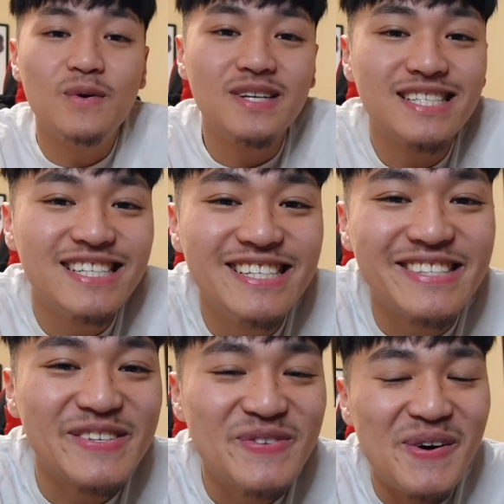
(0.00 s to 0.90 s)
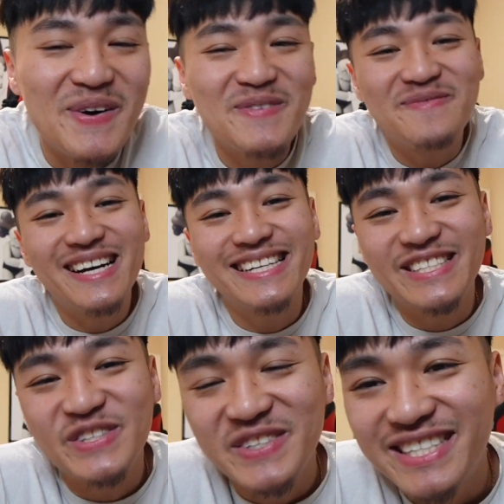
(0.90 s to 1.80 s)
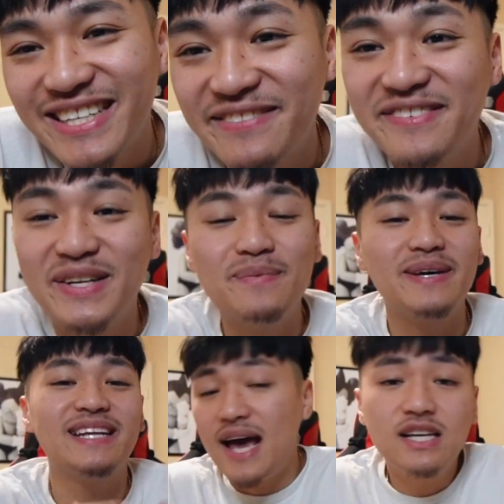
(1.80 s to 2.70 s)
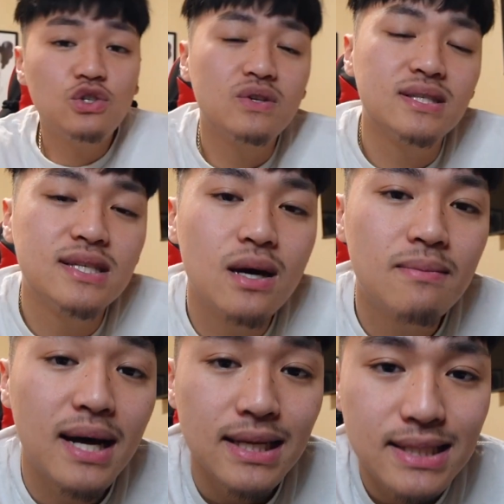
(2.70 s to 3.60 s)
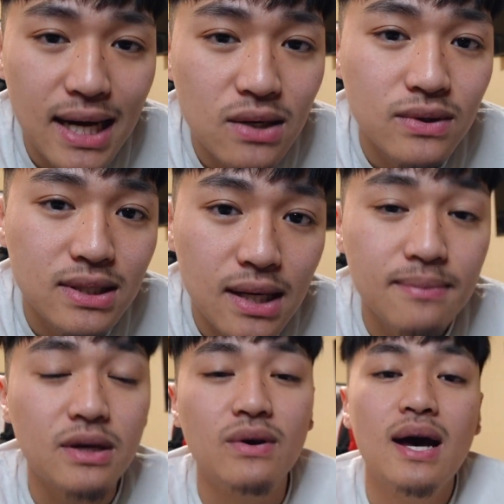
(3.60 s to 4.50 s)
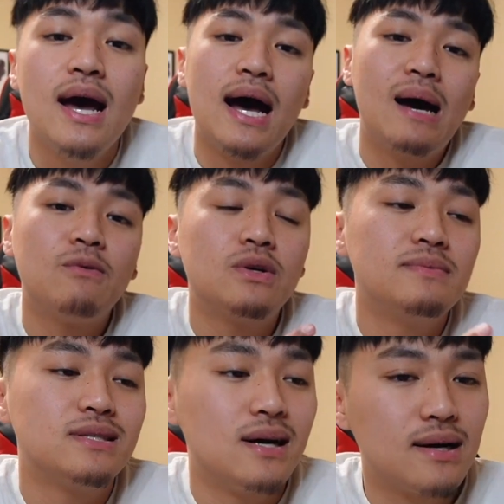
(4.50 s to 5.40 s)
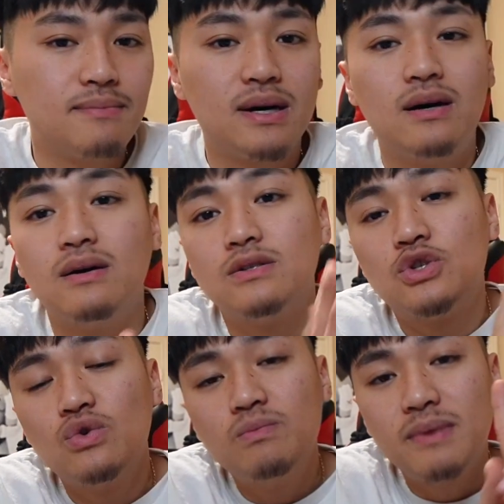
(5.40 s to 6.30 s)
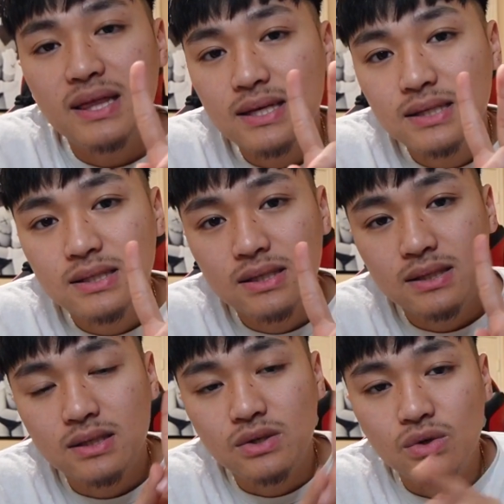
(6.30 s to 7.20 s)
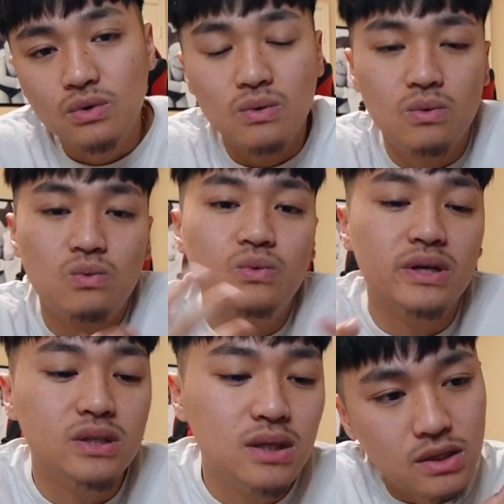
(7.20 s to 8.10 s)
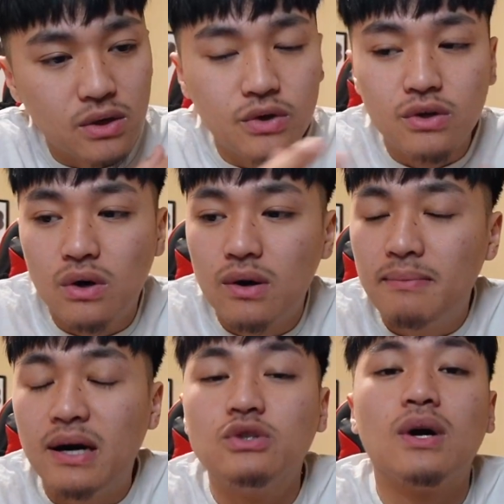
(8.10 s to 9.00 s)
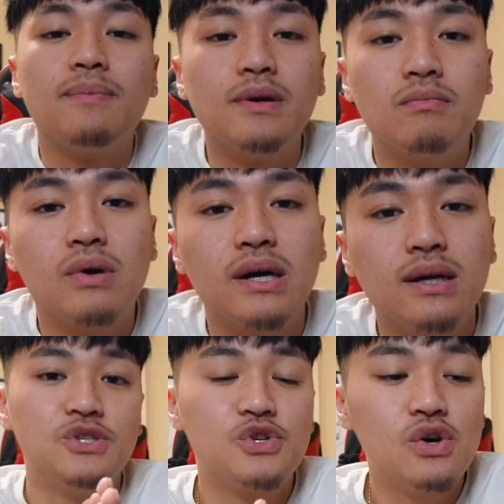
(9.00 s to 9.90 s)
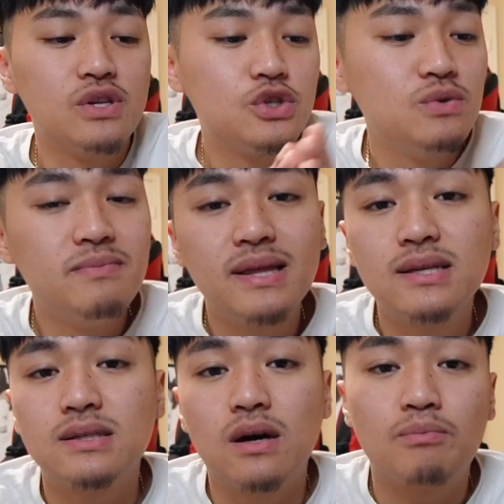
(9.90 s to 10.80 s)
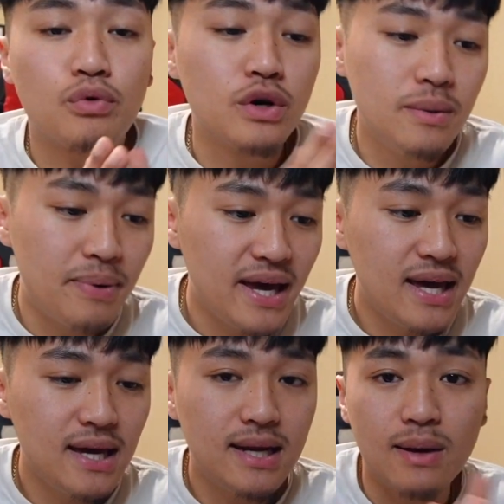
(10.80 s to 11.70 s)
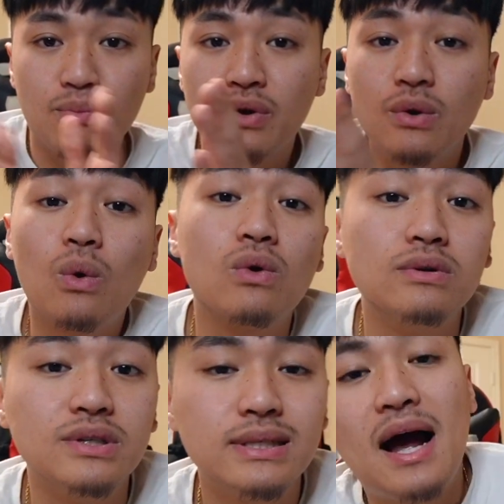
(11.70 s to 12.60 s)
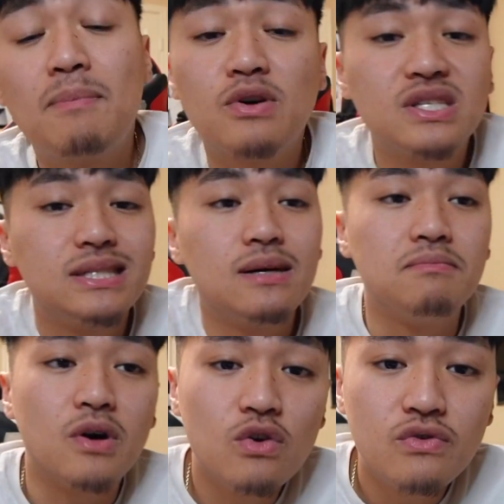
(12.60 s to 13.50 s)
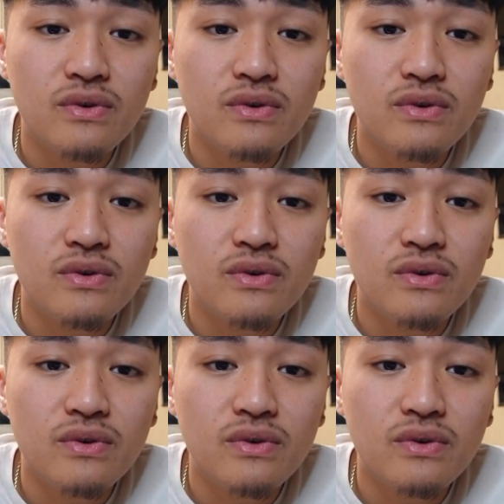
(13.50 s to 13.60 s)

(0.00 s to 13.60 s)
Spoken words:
What is good, YouTube? Welcome back to another video, man. As you can tell by the title and thumbnail, I'm going to be talking about two methods to do when you're going about dropping your brand. So the two methods are prepaid and pre-orders. I personally done both.